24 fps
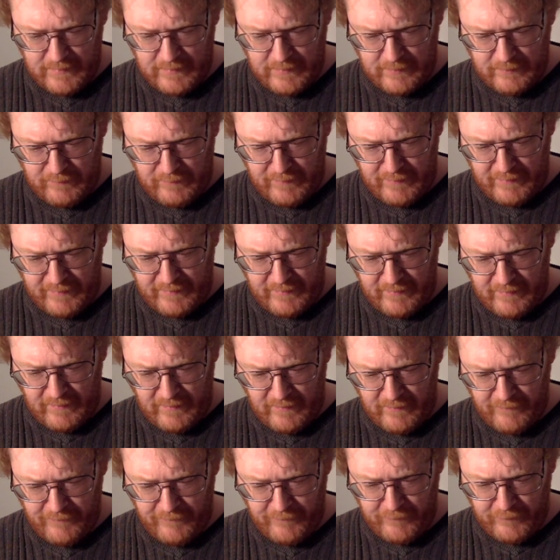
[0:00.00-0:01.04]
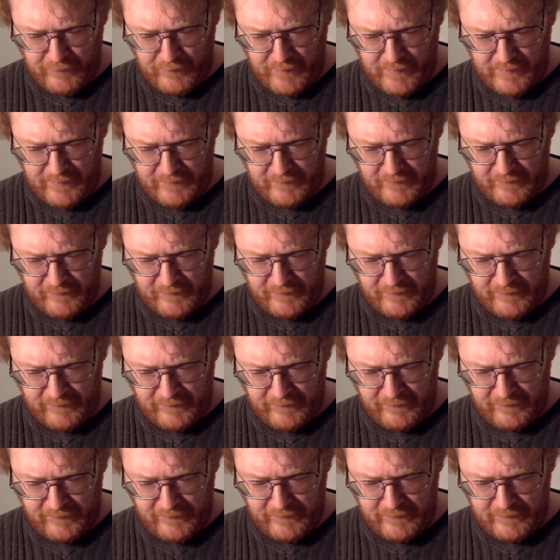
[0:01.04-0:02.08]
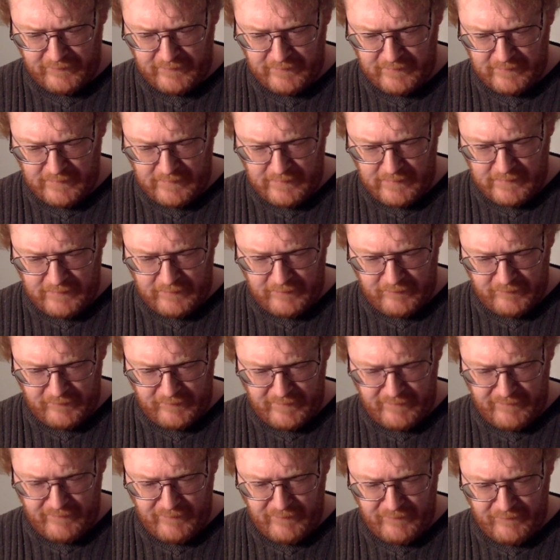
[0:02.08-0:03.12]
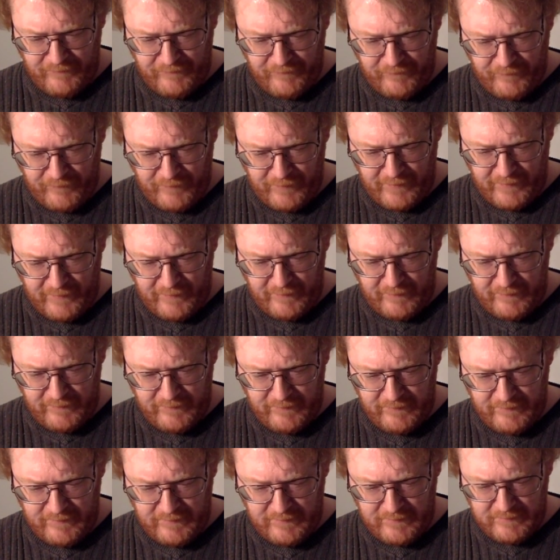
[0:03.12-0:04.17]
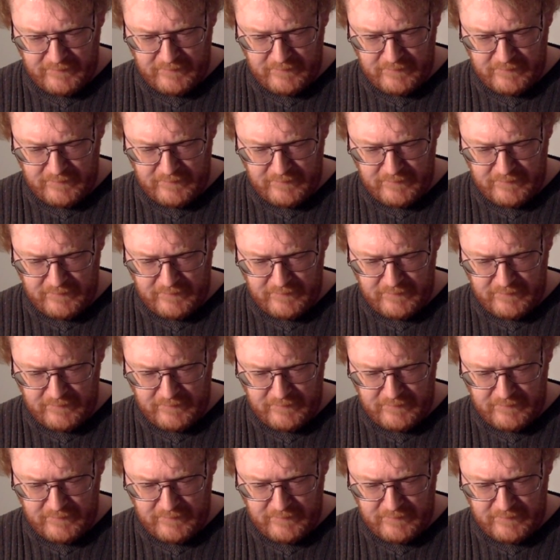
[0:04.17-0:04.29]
Rakoff, director's assistant Stephen Frears,